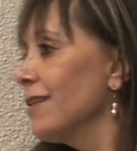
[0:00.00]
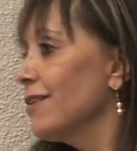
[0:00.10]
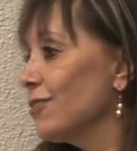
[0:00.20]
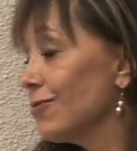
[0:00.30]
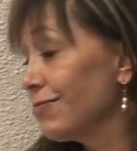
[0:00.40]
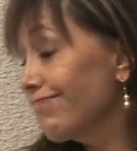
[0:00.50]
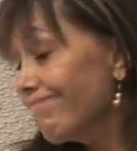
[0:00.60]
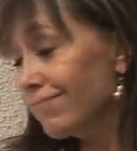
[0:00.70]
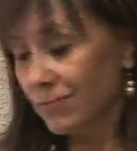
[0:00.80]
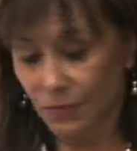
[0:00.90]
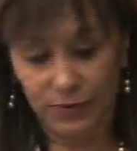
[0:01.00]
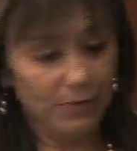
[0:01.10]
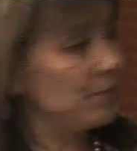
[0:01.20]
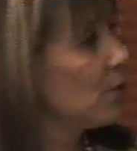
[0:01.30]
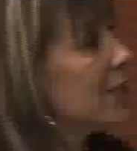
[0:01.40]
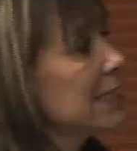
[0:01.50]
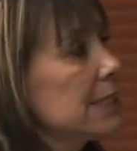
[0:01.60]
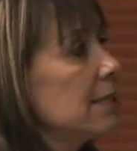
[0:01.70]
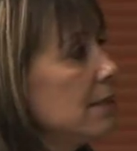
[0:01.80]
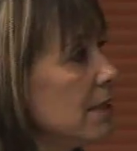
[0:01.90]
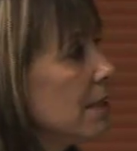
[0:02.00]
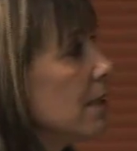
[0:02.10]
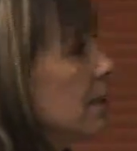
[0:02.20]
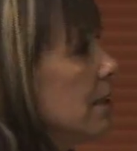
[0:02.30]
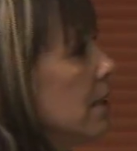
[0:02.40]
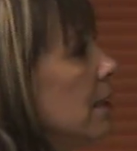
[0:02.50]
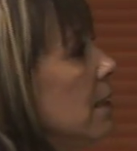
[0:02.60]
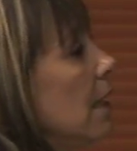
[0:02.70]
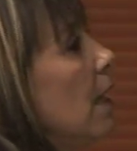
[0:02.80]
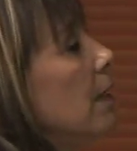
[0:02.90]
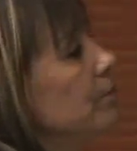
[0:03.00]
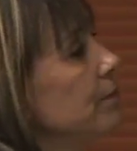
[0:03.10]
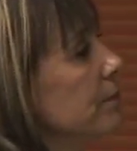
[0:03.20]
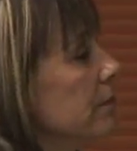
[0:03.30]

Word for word: So was, um,